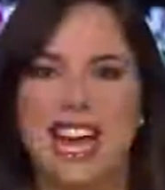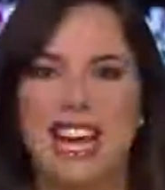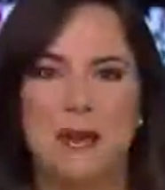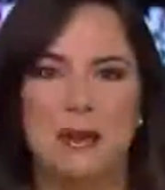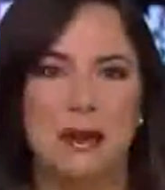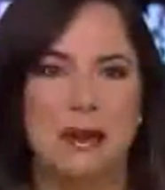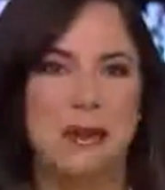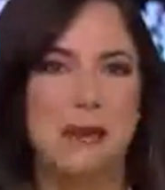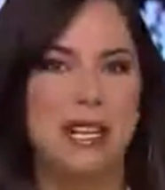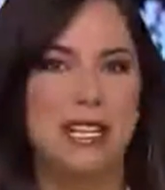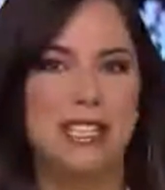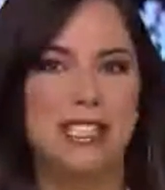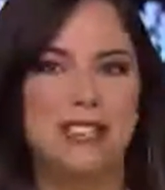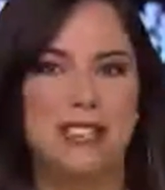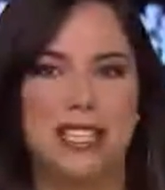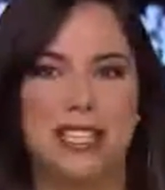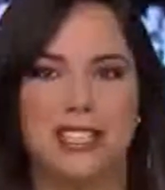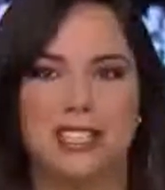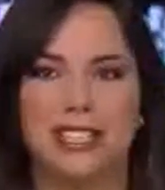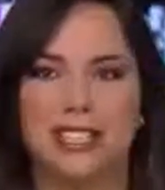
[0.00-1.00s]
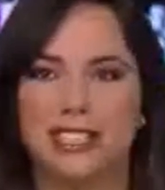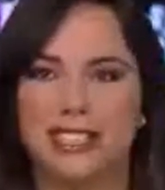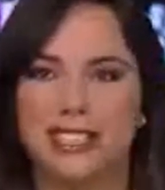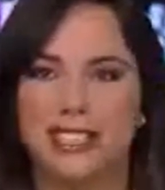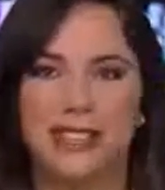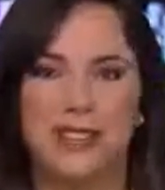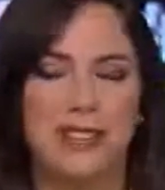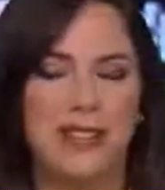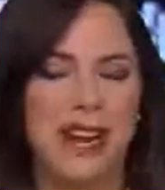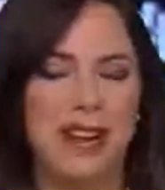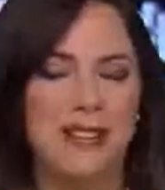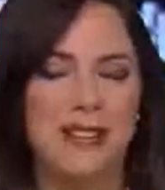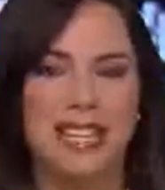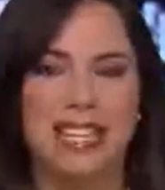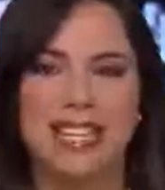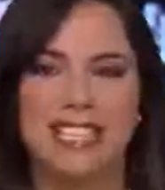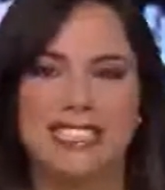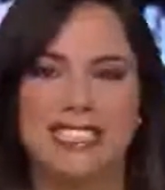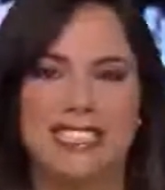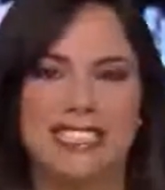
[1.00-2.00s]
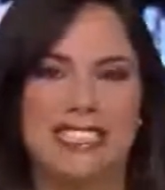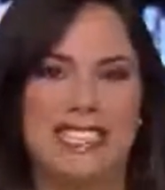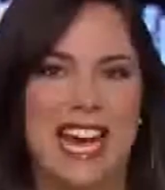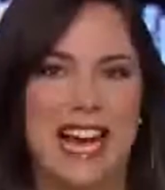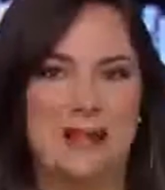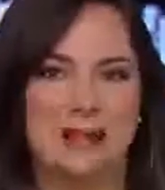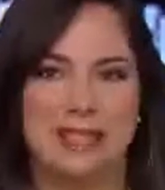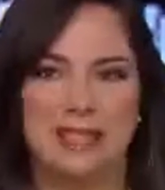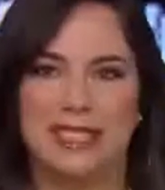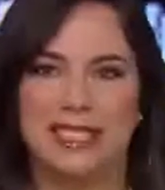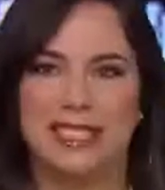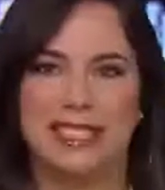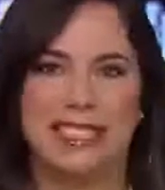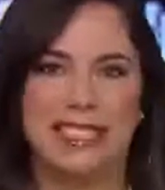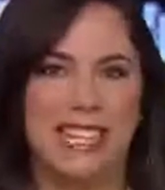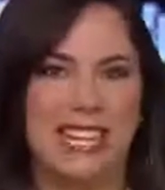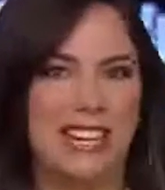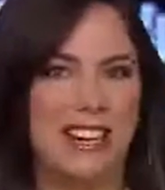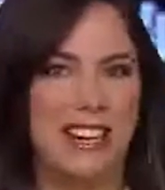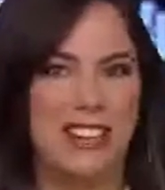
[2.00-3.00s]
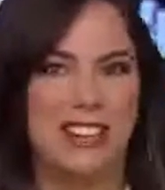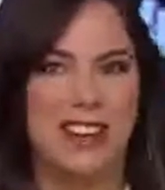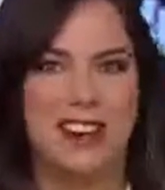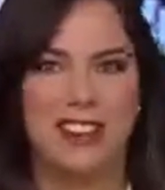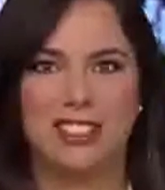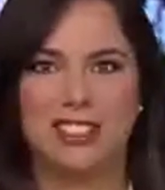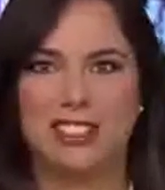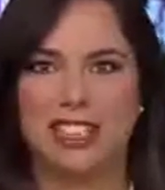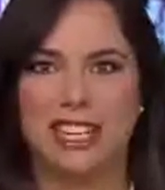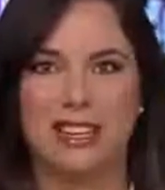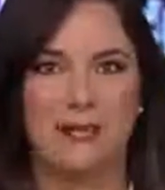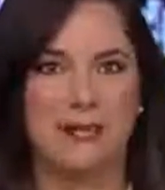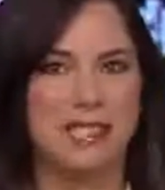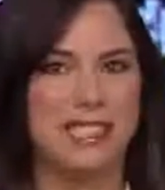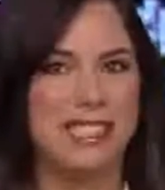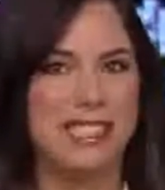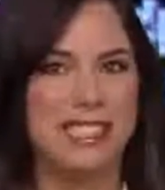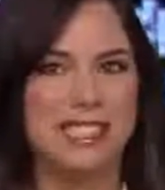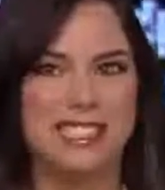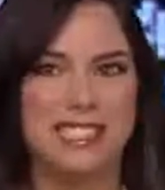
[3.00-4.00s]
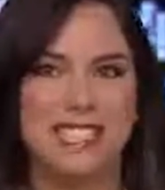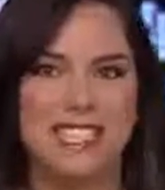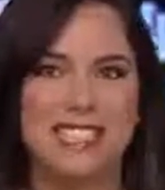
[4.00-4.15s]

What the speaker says: what administrators do. I mean, it's just absolutely insane on a college campus these days.